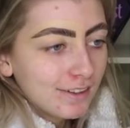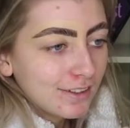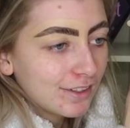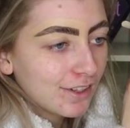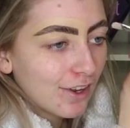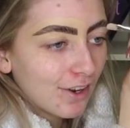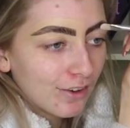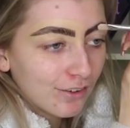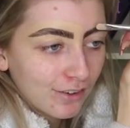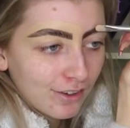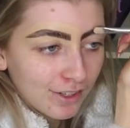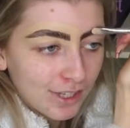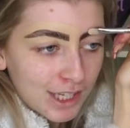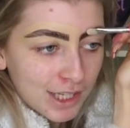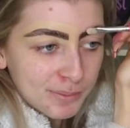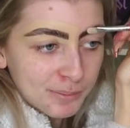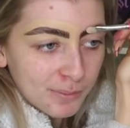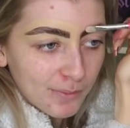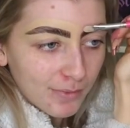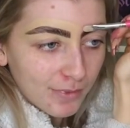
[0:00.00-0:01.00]
No,
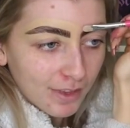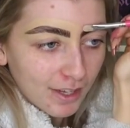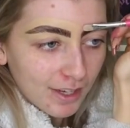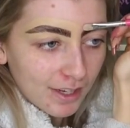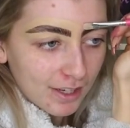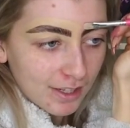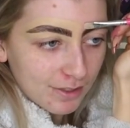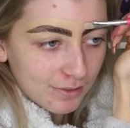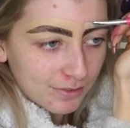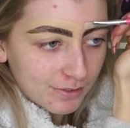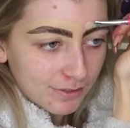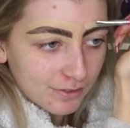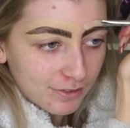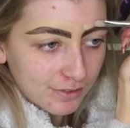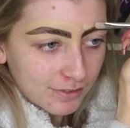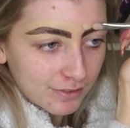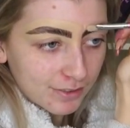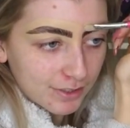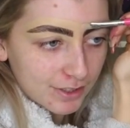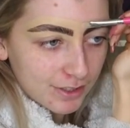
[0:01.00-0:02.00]
it
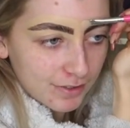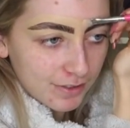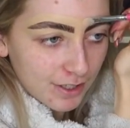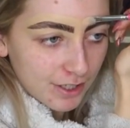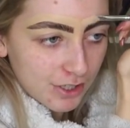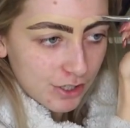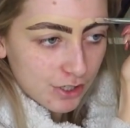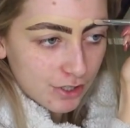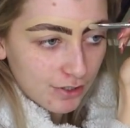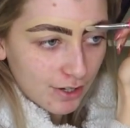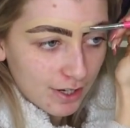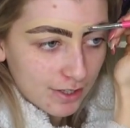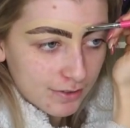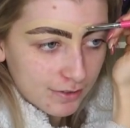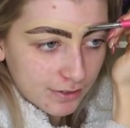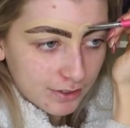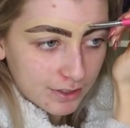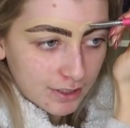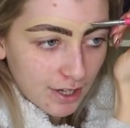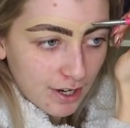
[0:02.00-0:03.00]
was a very
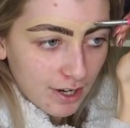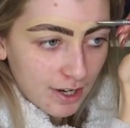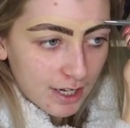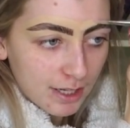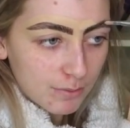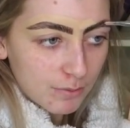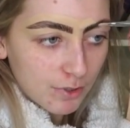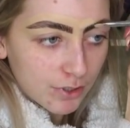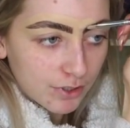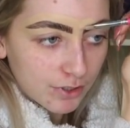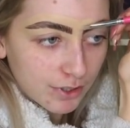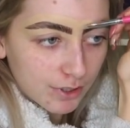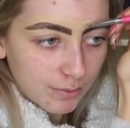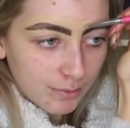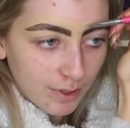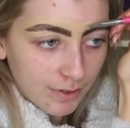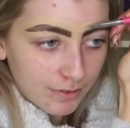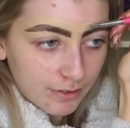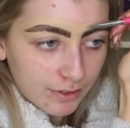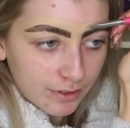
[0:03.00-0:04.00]
stressful time wondering
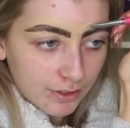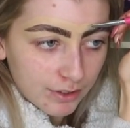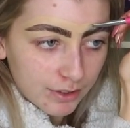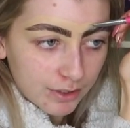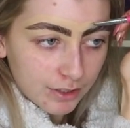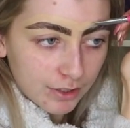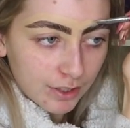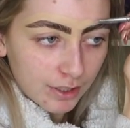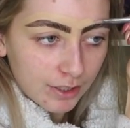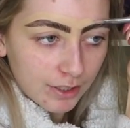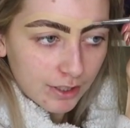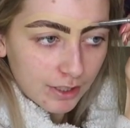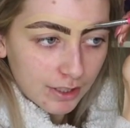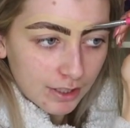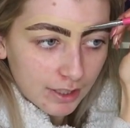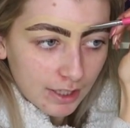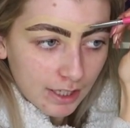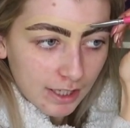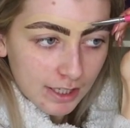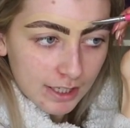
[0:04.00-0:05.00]
whether or not you're gonna
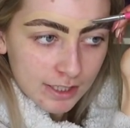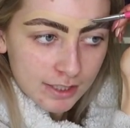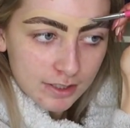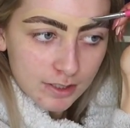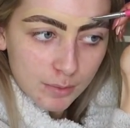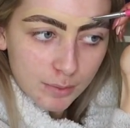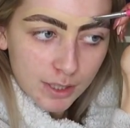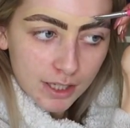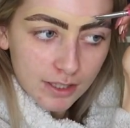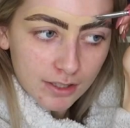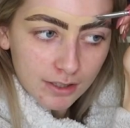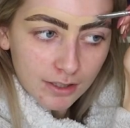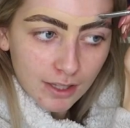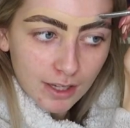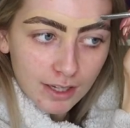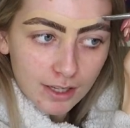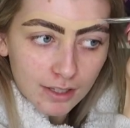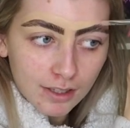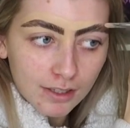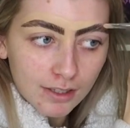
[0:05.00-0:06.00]
get it. It's a big
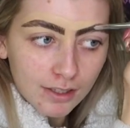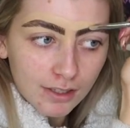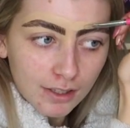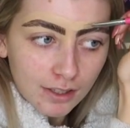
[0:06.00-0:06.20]
thing